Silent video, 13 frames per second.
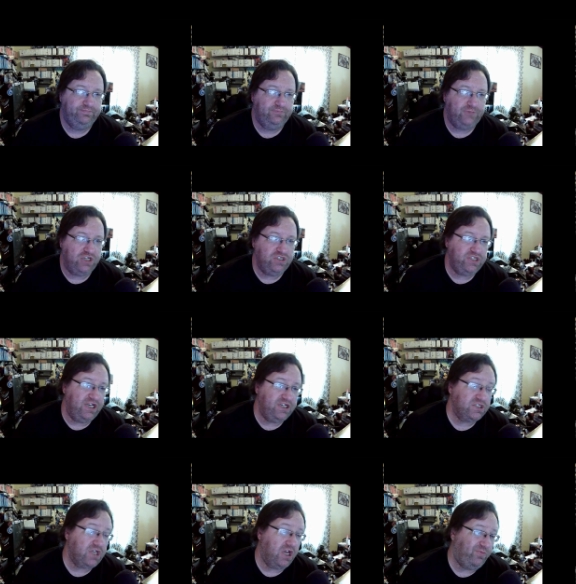I
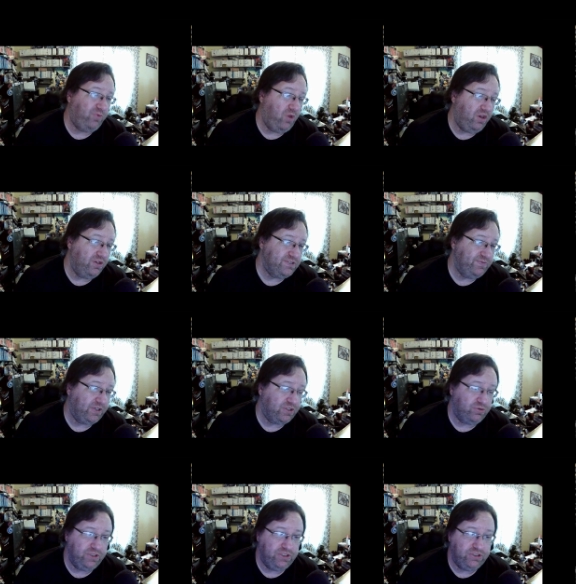just got a flawless
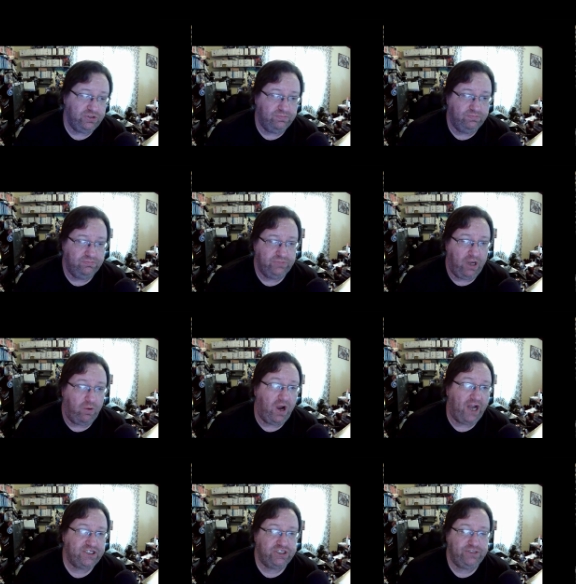victory, too. Now
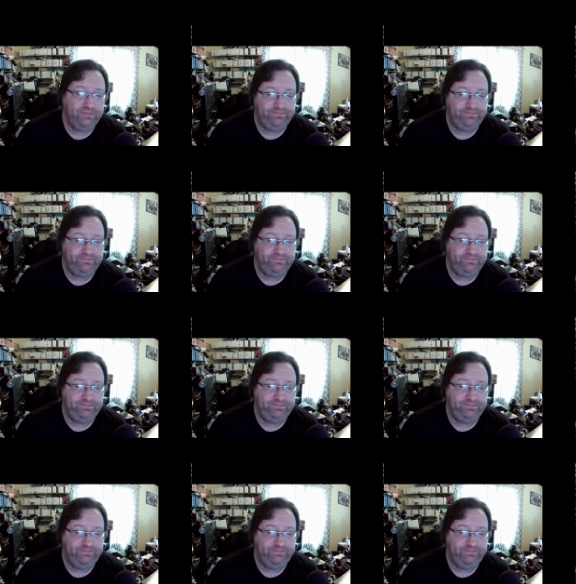watch.